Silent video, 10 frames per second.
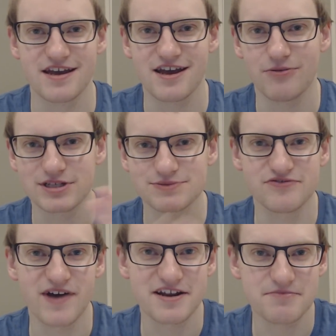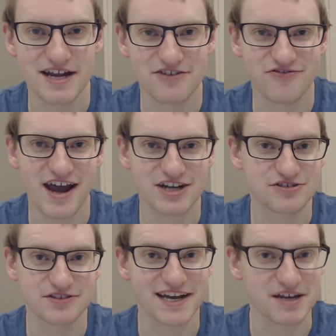Once we find a
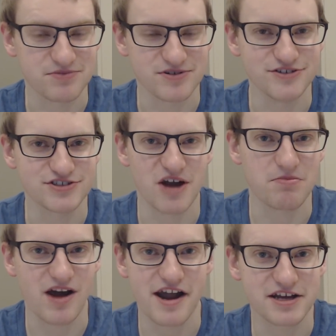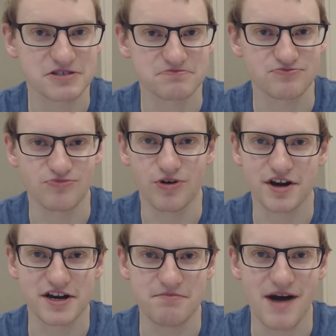manufacturer that can produce our product,
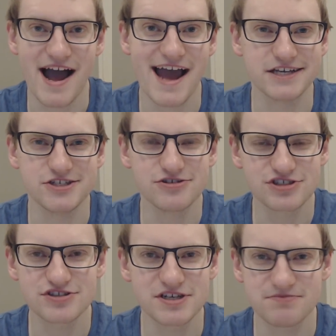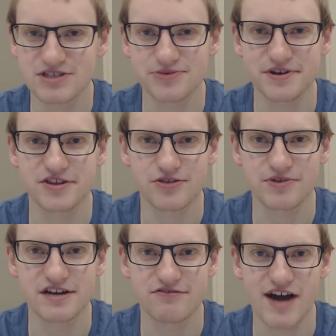we're going to buy usually between
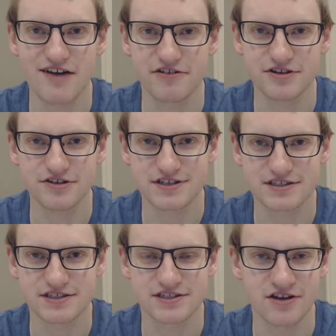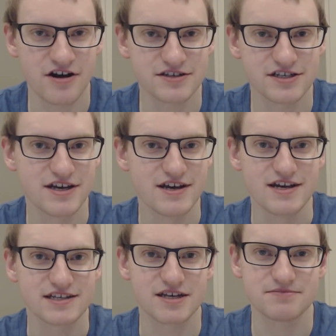300 and 500 units to start,
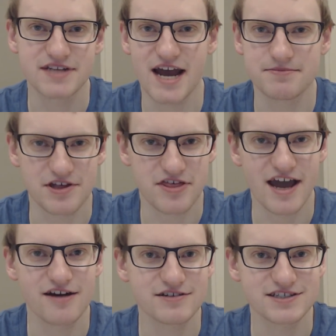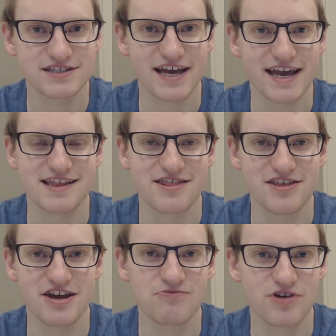sometimes 1,000, and
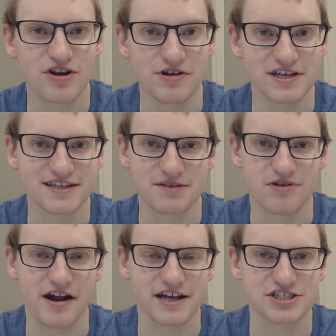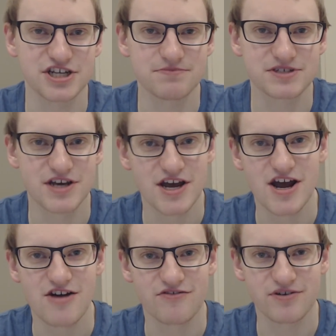then we're going to get the product shipped
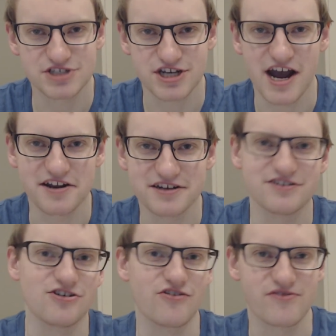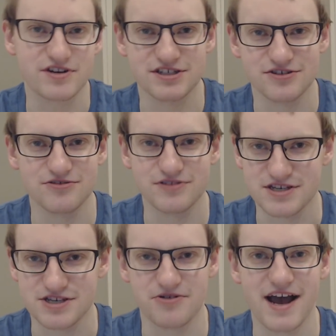from China over to
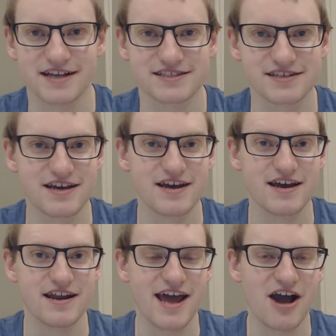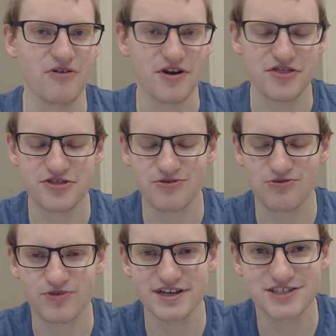the US. Now, the
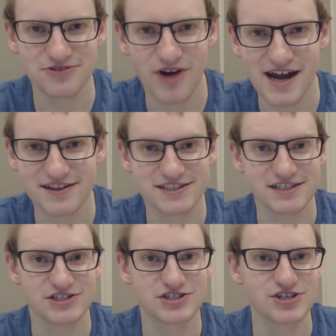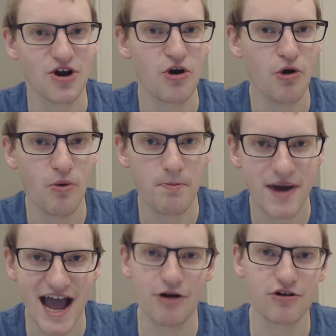reason why this is so
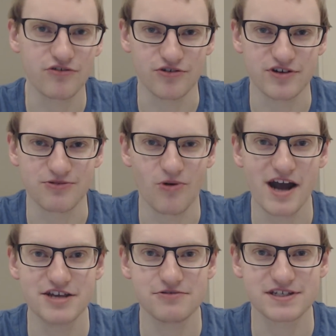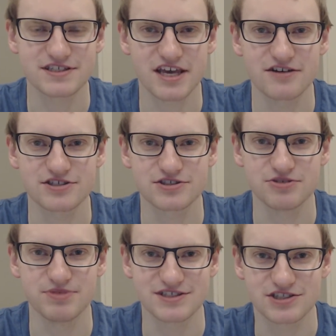powerful and why you could scale
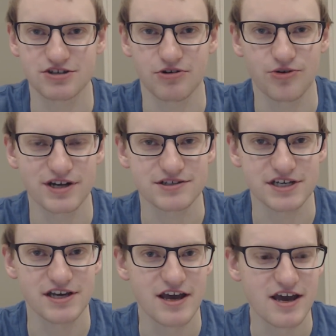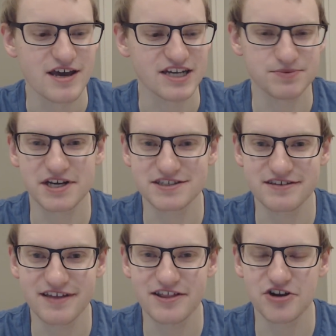your business so quickly is because
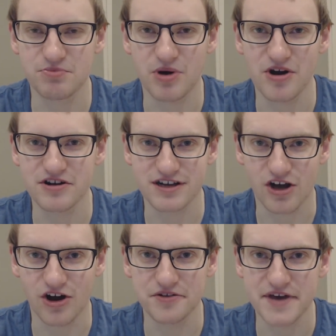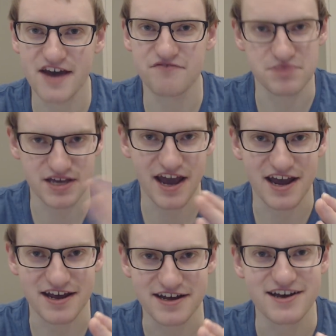of that little part called
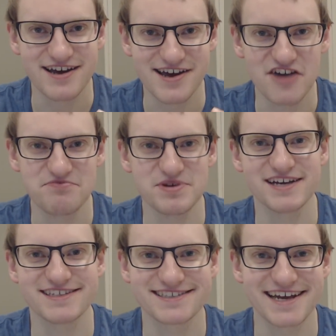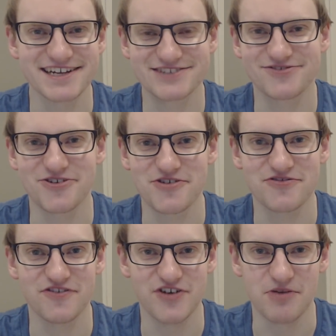FBA. FBA stands for
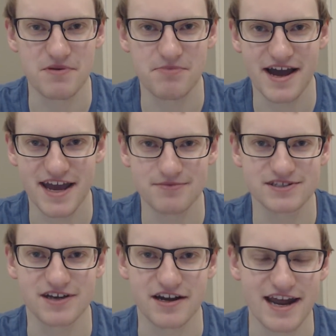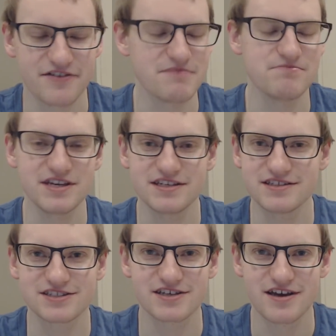Fulfillment by Amazon. Now, that
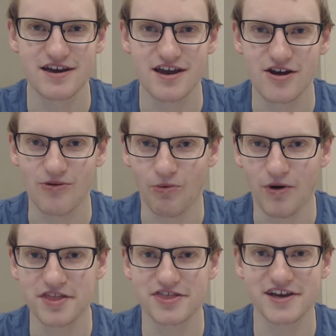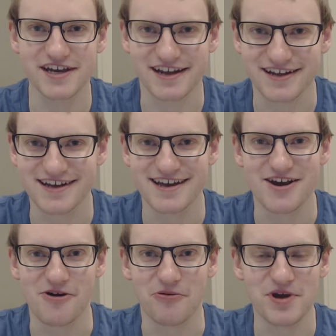means one thing.
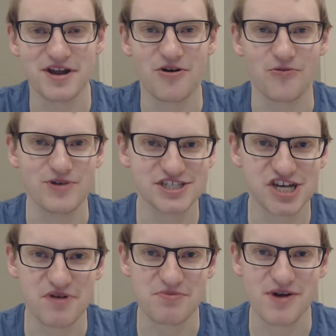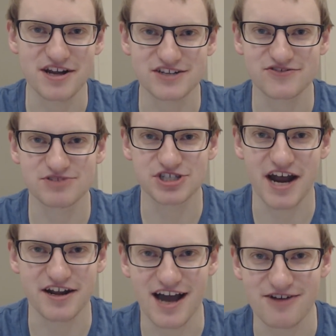When we ship our products from
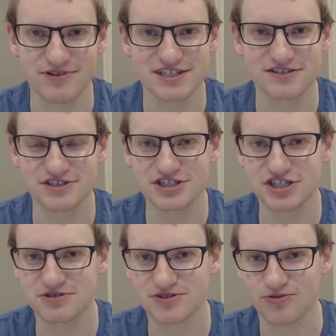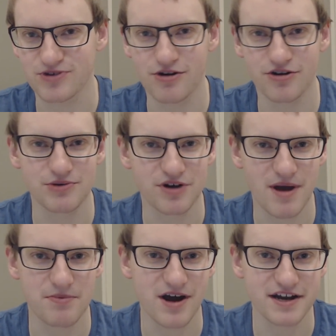China, I recently just reordered one of
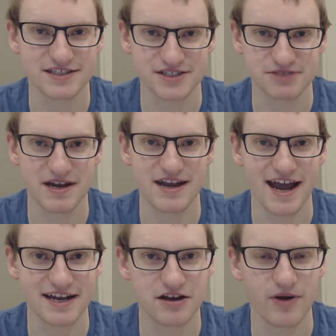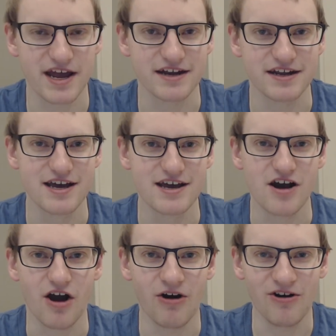my products and spent $9,000.
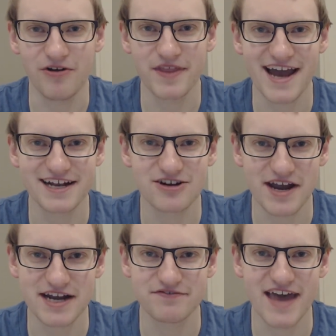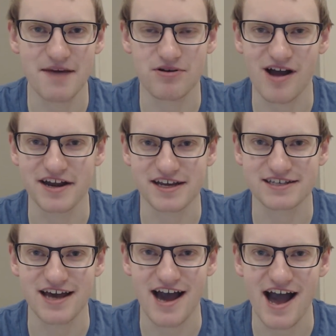All $9,000 of that
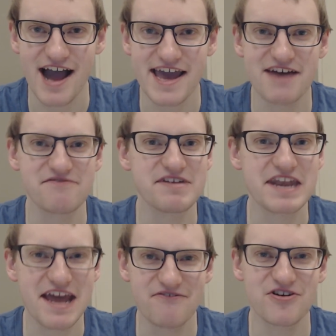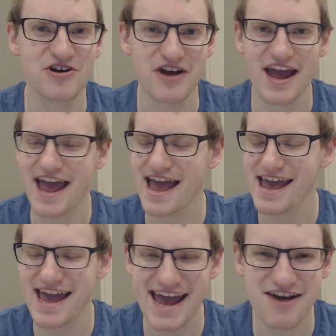product, I have never
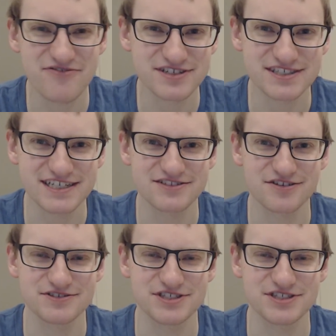ever seen those